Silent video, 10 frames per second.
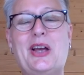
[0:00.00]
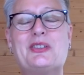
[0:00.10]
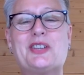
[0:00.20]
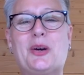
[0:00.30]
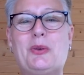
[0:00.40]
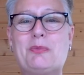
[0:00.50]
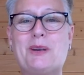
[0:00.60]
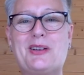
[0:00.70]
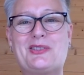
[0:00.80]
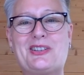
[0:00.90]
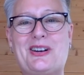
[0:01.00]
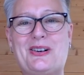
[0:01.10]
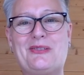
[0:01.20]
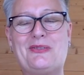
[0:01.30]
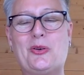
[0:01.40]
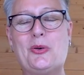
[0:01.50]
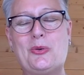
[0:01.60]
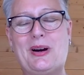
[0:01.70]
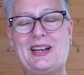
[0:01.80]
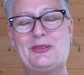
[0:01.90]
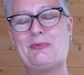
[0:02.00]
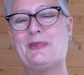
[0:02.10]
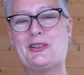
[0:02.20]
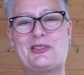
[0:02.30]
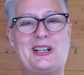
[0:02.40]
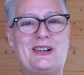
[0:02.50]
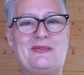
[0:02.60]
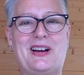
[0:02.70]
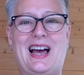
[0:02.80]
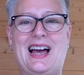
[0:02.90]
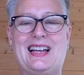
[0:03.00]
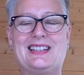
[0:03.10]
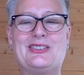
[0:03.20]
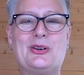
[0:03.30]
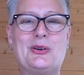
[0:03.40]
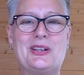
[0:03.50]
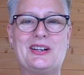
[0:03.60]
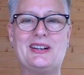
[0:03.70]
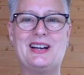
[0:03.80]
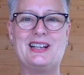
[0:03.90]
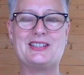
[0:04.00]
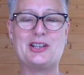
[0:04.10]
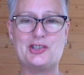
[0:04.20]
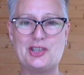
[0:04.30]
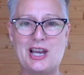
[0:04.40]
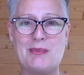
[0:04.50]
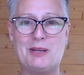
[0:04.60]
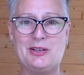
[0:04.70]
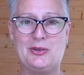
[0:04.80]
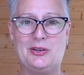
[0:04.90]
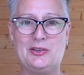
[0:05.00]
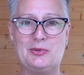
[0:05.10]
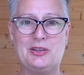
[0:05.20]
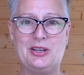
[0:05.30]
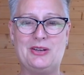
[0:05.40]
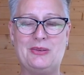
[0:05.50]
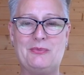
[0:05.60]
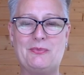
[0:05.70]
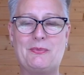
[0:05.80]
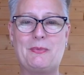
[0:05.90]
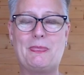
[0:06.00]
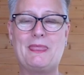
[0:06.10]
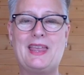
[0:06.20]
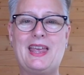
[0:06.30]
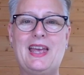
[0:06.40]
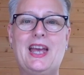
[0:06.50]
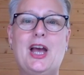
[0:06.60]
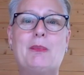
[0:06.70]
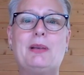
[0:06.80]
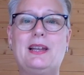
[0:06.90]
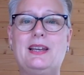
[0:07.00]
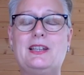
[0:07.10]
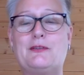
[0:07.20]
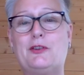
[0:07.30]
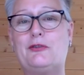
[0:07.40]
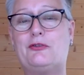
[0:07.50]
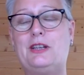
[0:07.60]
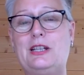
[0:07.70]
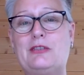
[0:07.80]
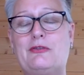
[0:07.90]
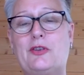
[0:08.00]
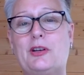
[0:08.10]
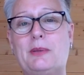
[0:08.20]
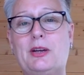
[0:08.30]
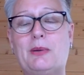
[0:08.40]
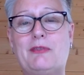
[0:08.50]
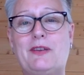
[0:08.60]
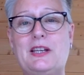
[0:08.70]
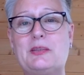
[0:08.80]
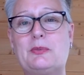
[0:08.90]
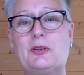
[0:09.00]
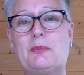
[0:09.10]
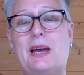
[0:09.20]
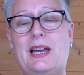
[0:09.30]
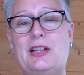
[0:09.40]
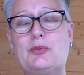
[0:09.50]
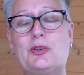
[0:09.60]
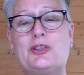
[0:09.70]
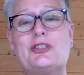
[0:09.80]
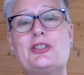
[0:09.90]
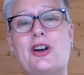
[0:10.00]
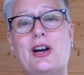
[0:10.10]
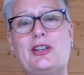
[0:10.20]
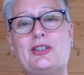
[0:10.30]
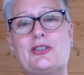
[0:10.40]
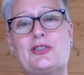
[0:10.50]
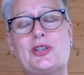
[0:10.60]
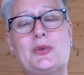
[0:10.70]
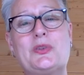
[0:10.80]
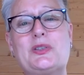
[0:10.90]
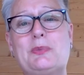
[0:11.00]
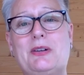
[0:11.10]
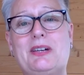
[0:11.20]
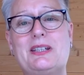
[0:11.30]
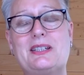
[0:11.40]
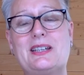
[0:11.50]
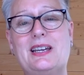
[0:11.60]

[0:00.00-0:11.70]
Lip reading: So with much love, always with much love and honour as I share my knowledge with you. Please feel free to follow me on my Facebook page, which is Light Soul Spirit,